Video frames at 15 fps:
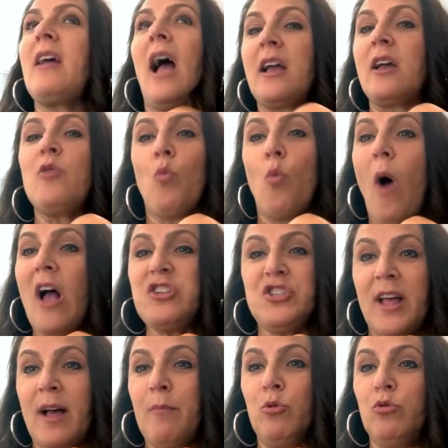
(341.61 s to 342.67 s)
I can watch
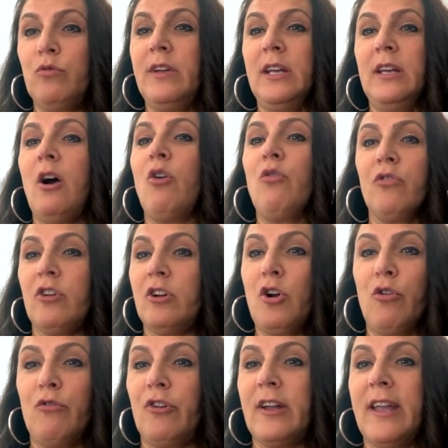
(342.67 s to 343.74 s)
that movie over and
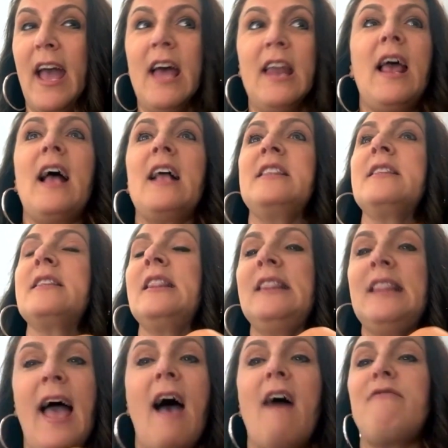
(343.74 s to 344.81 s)
over again and
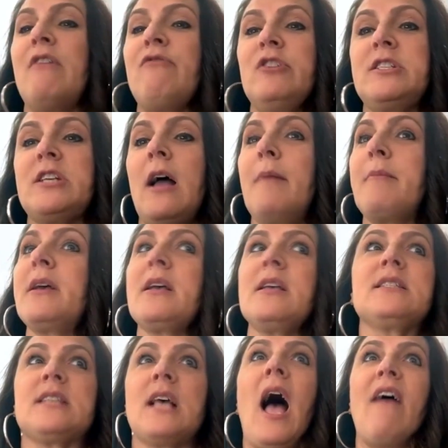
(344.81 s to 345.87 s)
laugh every time
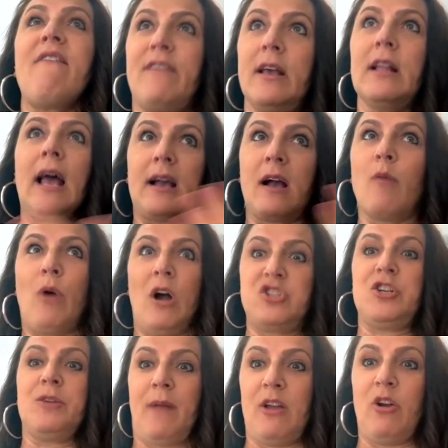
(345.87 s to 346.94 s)
because I feel like I'm
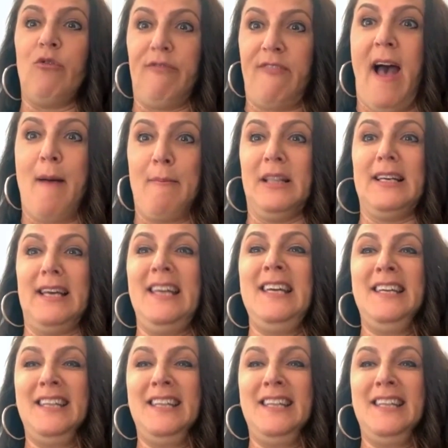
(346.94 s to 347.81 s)
watching my own family.